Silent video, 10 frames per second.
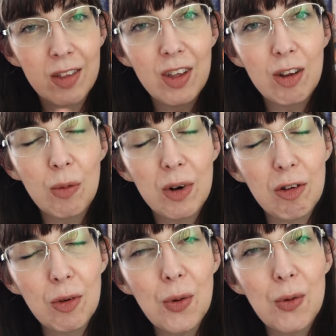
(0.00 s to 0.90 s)
that's what
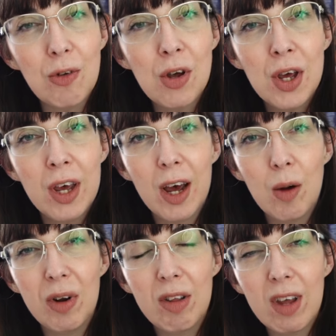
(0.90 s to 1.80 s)
it's called,
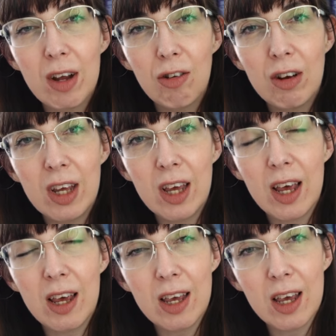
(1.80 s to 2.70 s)
but it's actually
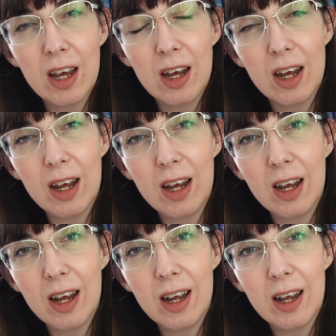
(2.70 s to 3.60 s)
a
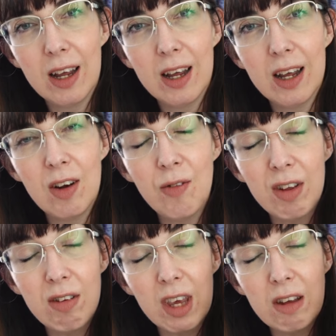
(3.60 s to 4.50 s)

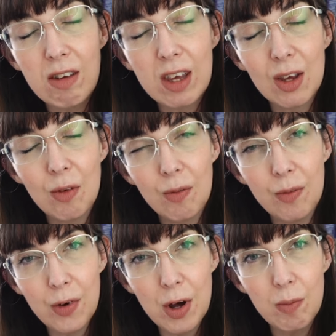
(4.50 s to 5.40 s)
investigating
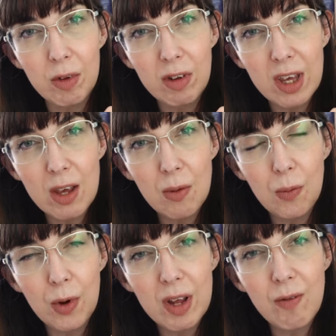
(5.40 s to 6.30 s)
firm. So he
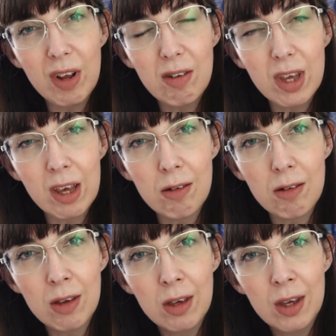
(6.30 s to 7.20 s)

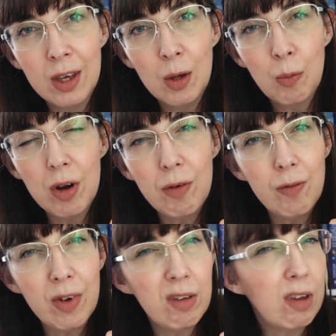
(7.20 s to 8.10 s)
investigates, private
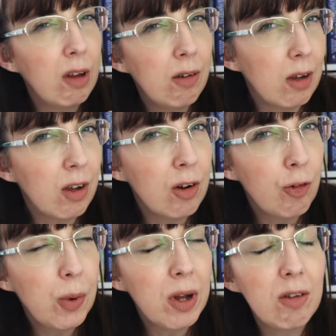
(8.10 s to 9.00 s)
investigator kind
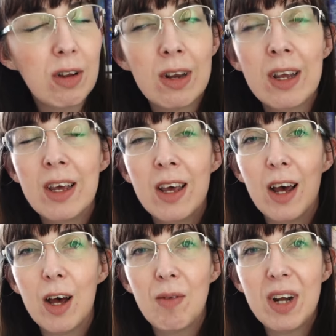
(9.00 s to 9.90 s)
of person,
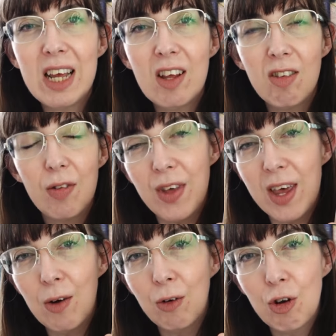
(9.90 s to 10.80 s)
and he's
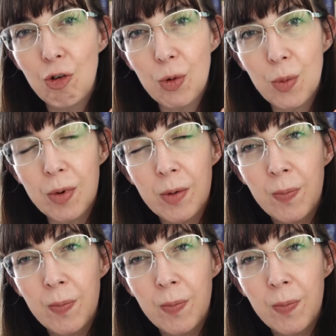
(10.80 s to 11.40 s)
there on a job.